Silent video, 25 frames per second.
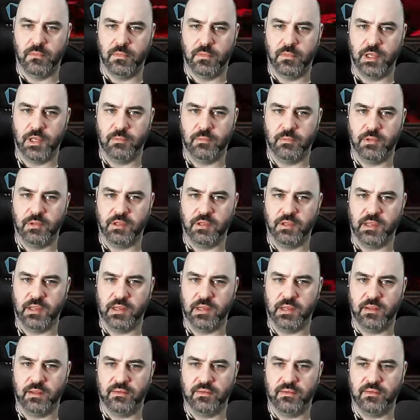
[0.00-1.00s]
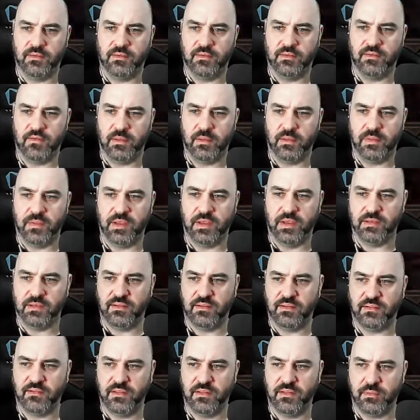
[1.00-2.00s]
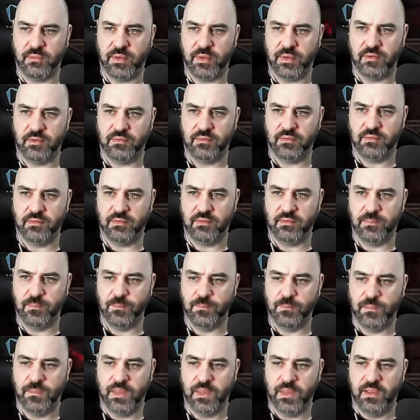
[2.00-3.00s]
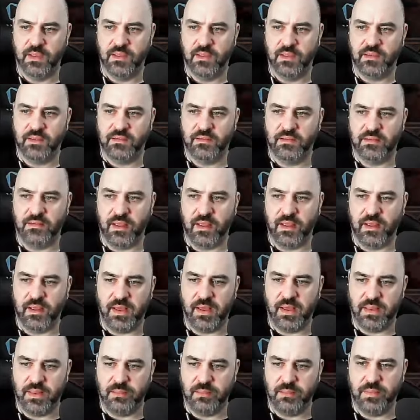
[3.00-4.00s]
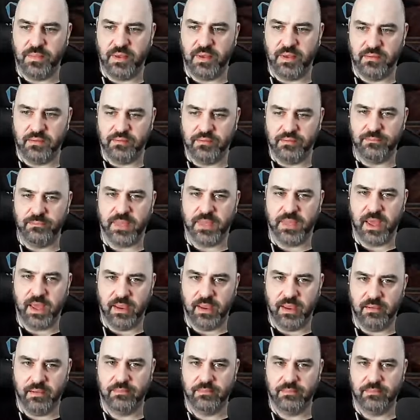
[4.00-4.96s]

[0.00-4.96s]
I'm looking at other stuff, not paying attention to the puddles. Stay out of the puddles, okay?